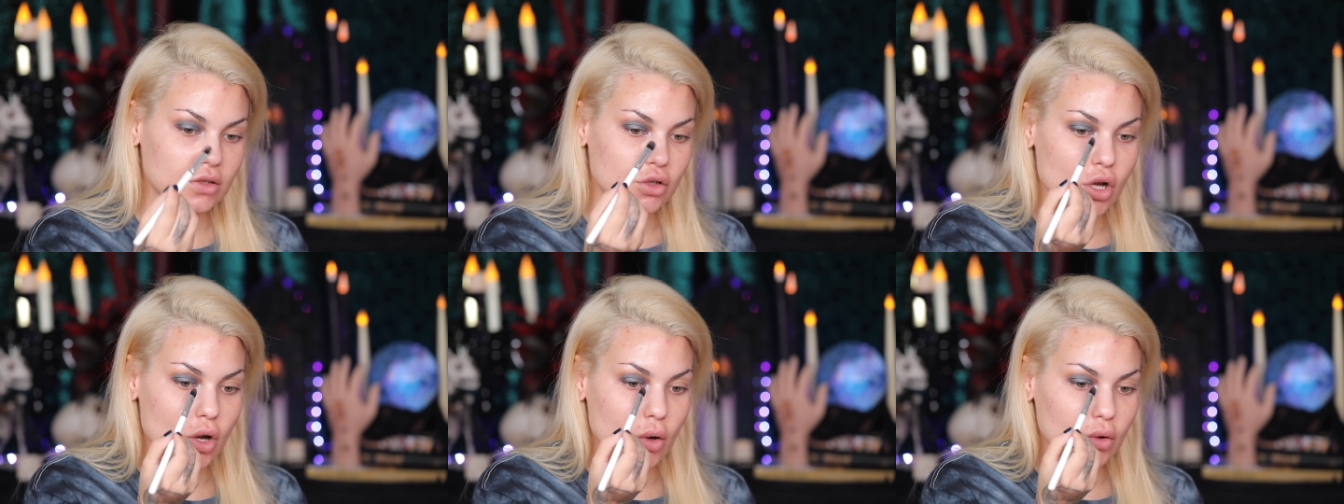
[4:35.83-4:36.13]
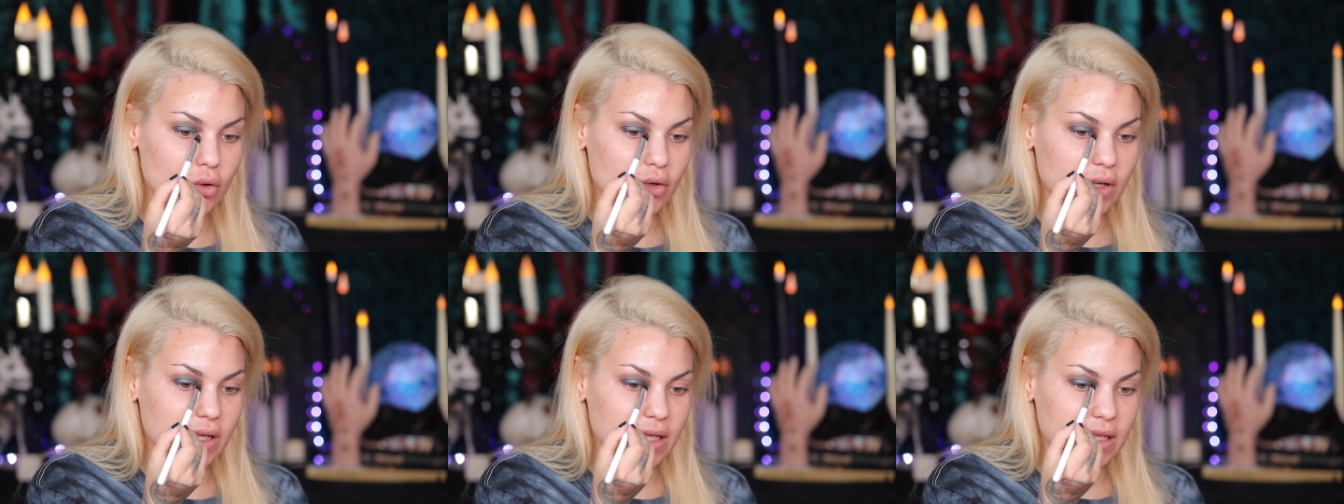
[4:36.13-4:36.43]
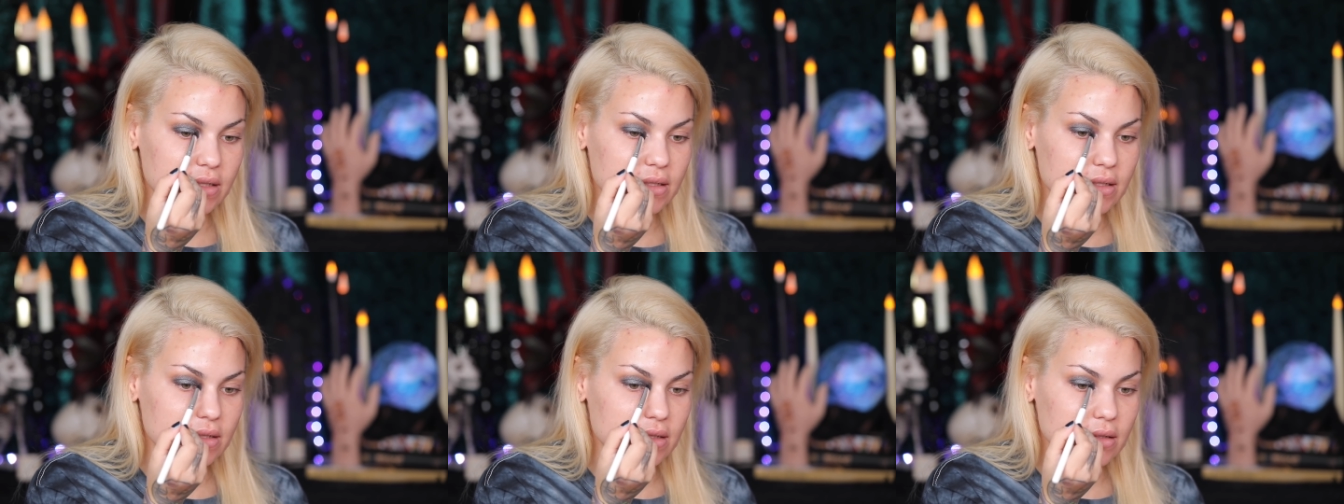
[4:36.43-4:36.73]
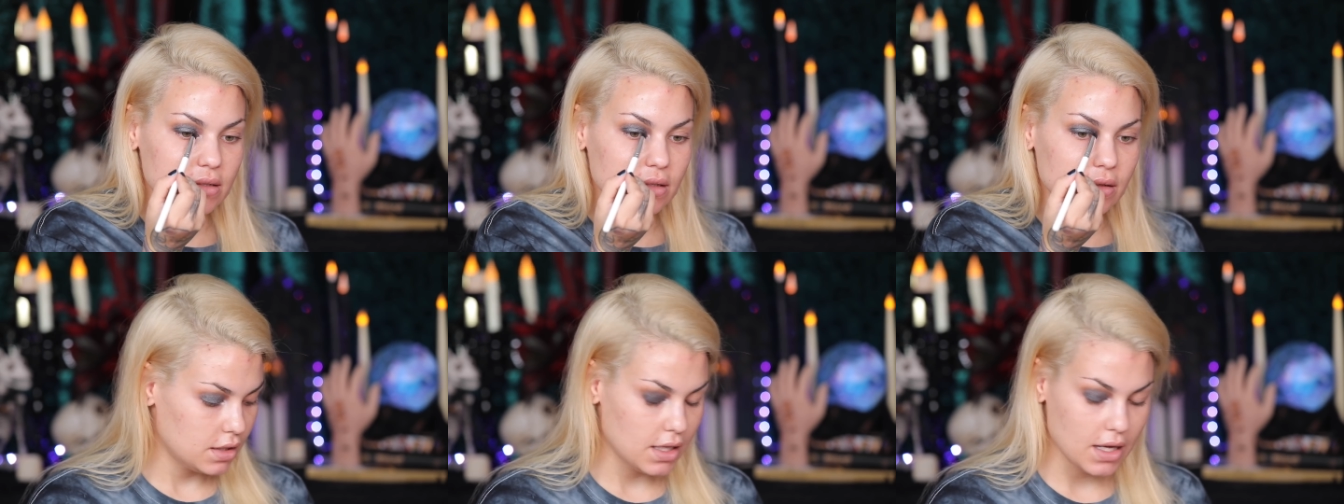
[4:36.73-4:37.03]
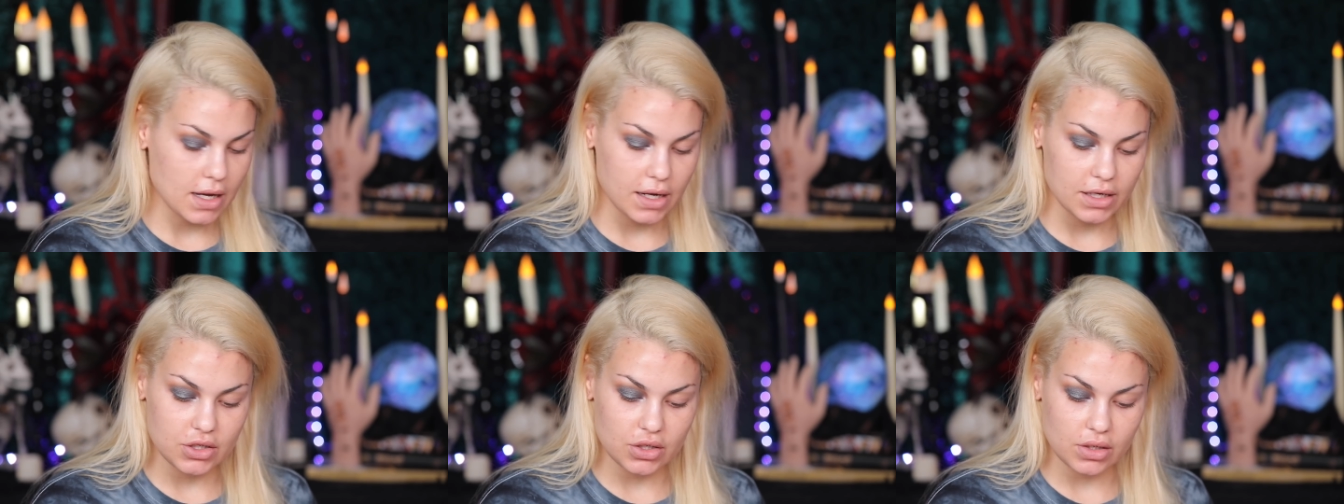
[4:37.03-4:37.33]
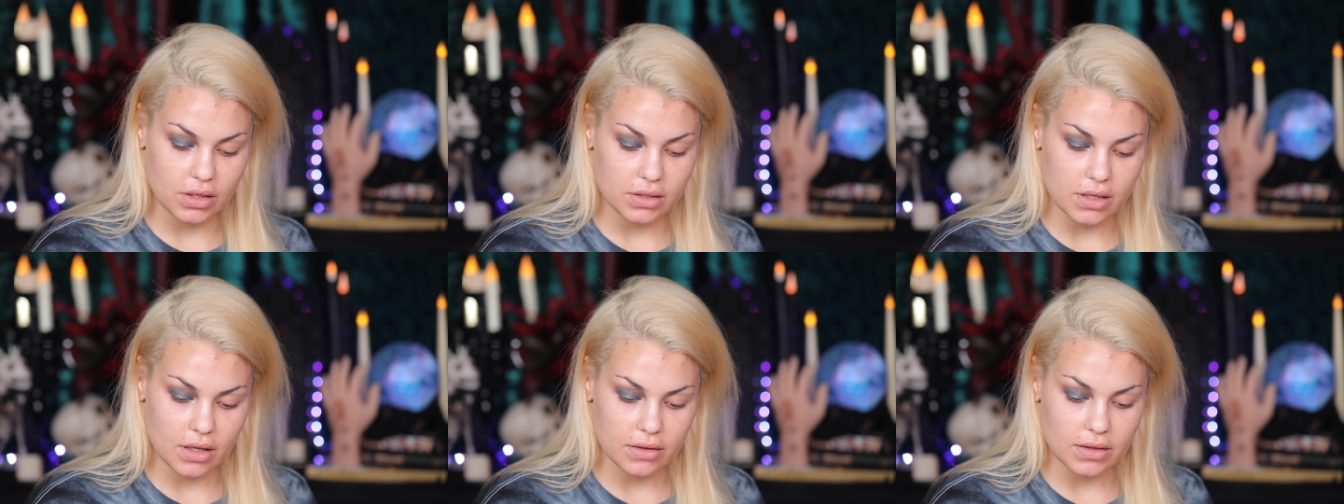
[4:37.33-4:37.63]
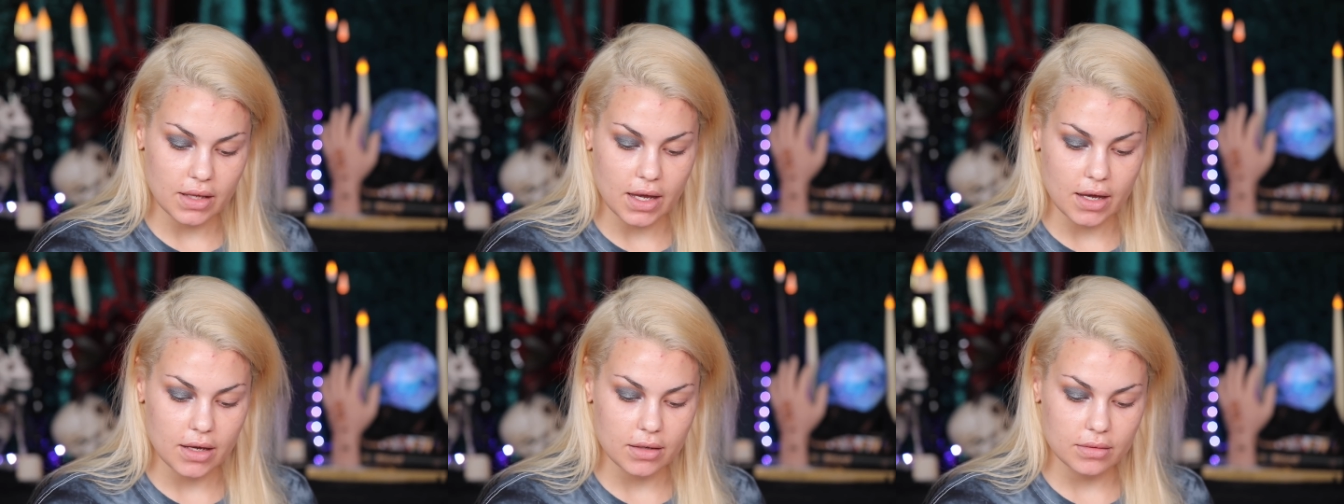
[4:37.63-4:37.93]
no crease. Yeah, I should have
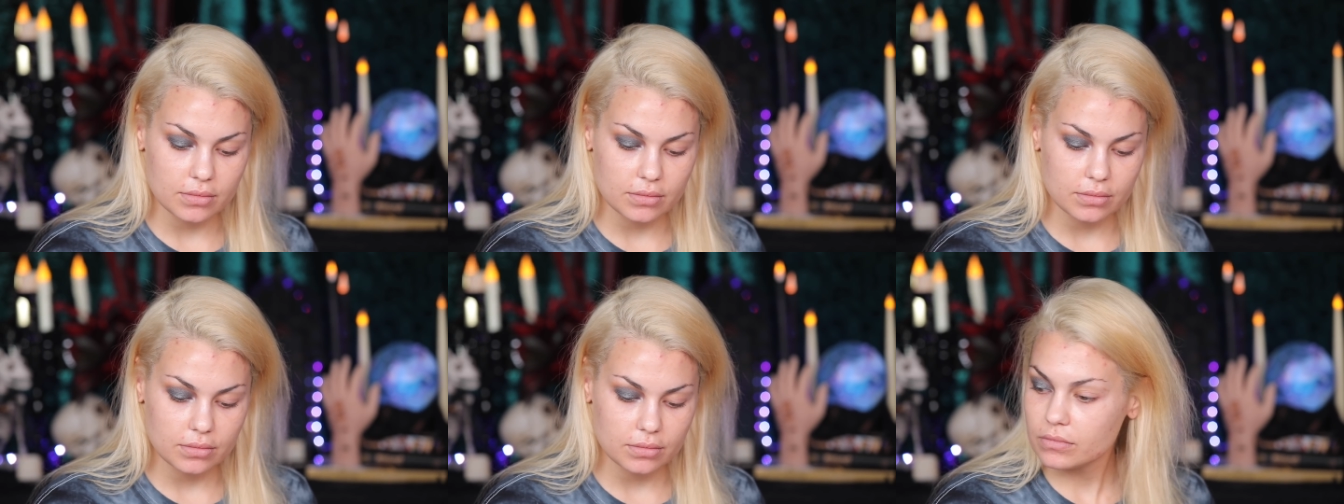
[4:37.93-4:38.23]
done that.